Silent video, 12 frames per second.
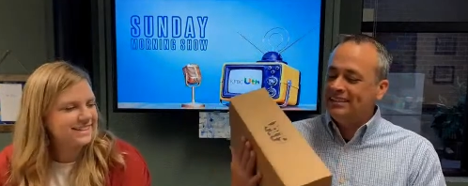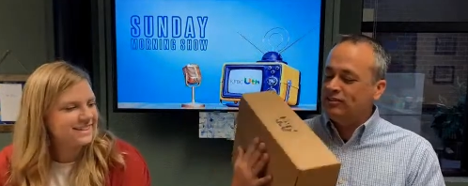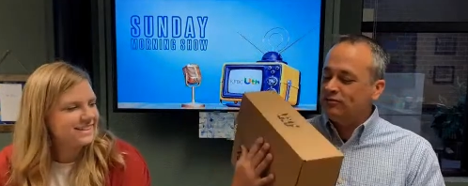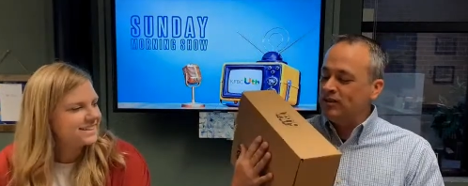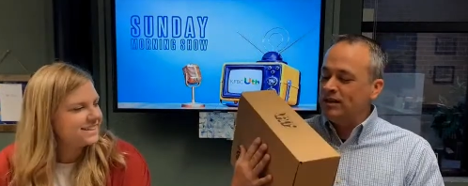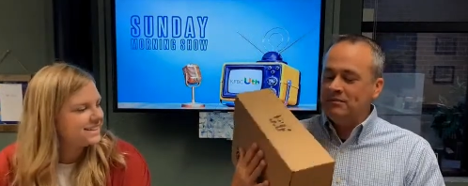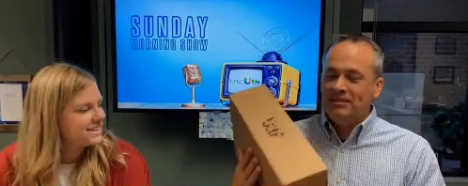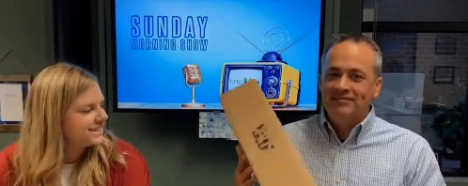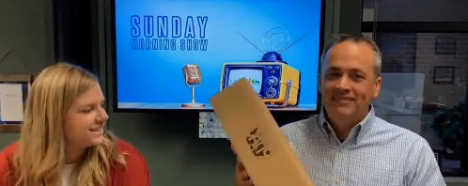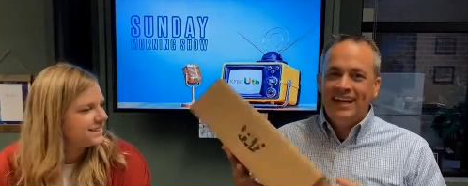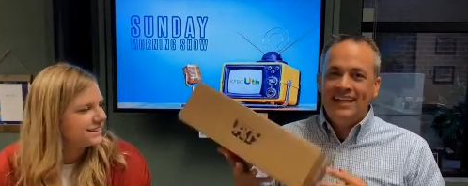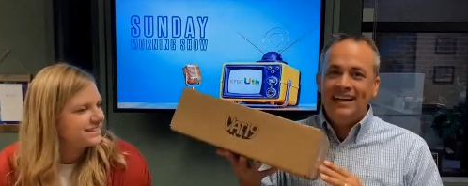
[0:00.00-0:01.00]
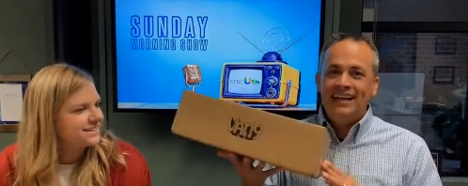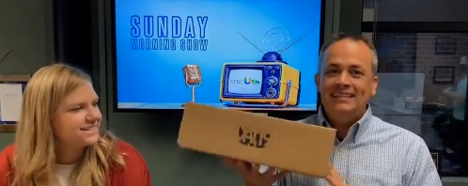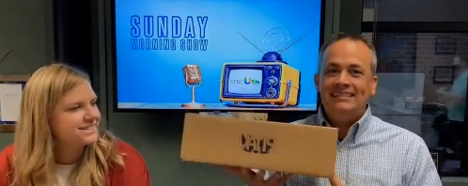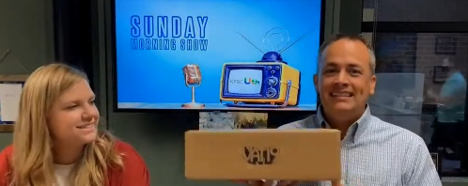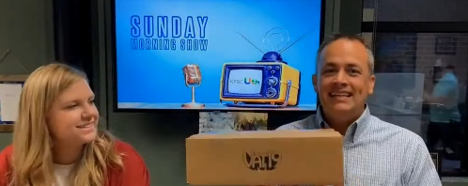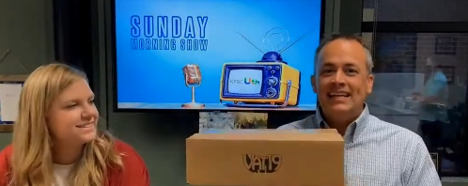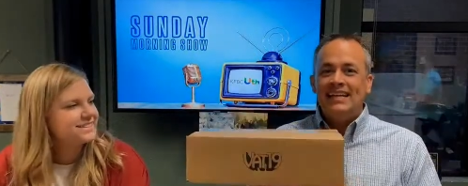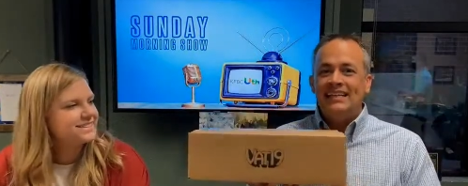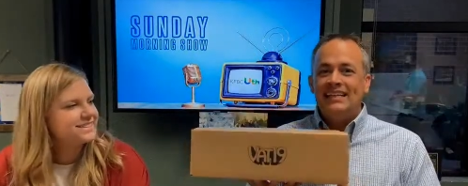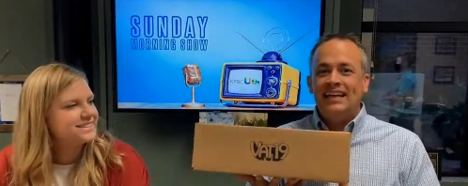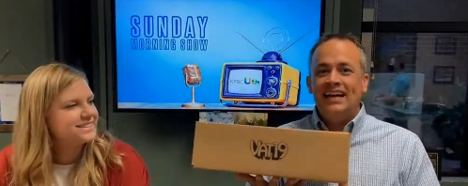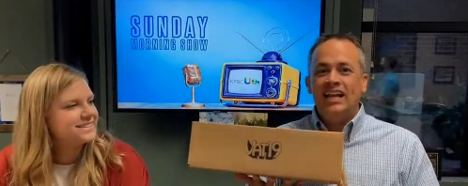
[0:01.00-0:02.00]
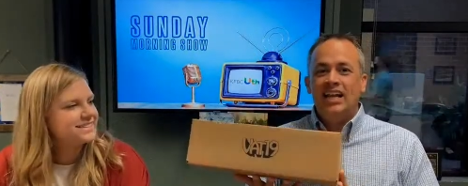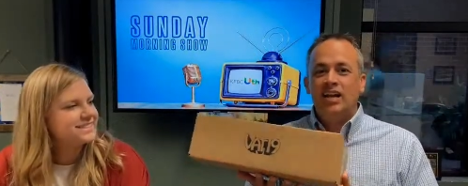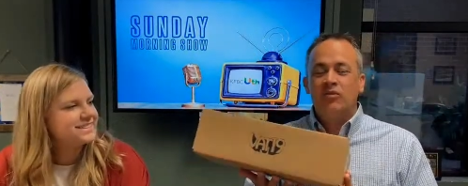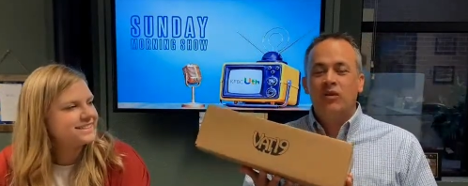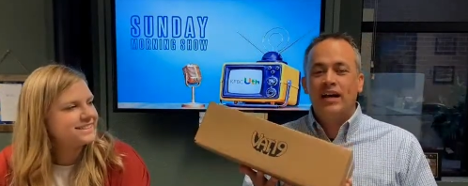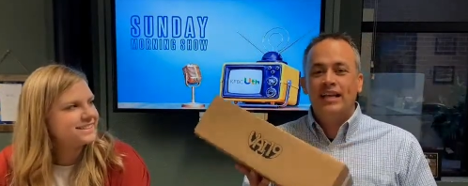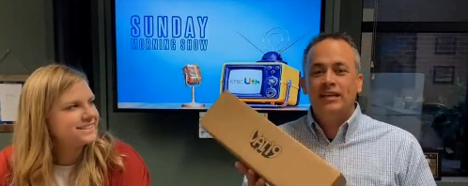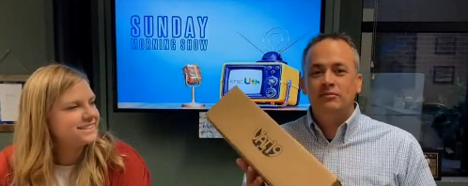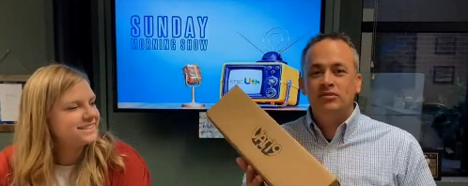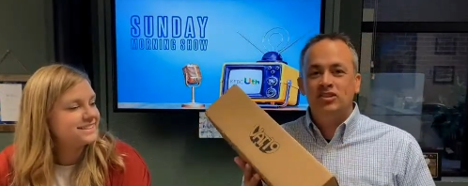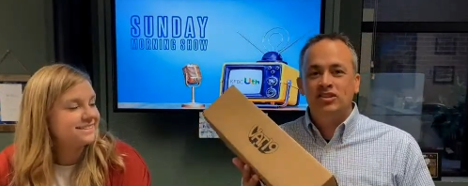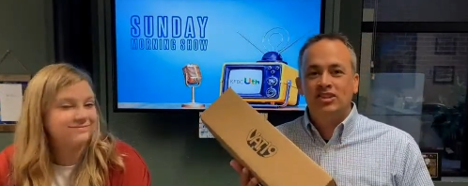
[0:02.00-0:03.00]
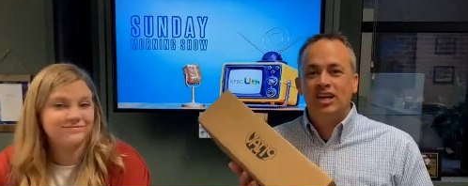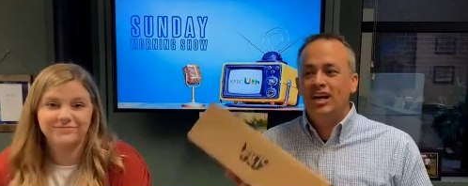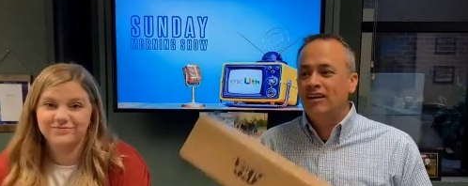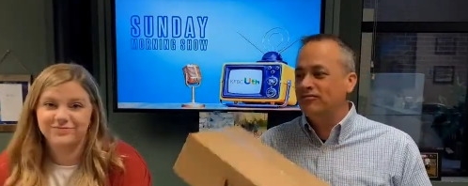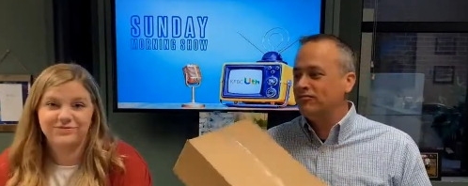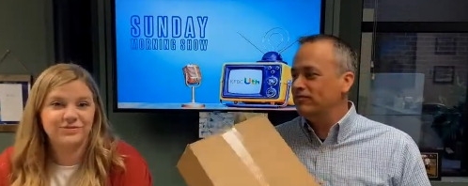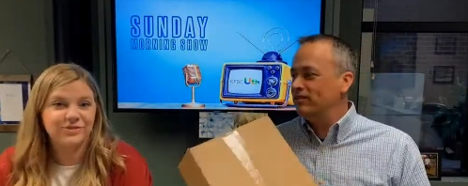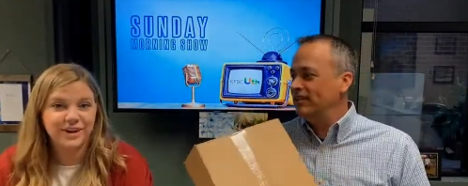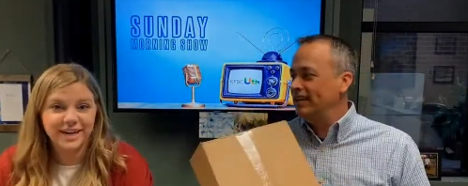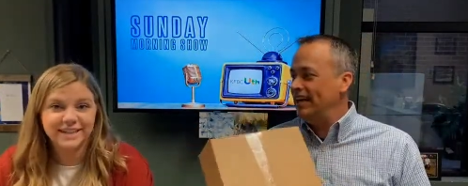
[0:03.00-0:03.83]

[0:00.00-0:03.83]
Speaker 1: this from Vat 19. They got a lot of random stuff random.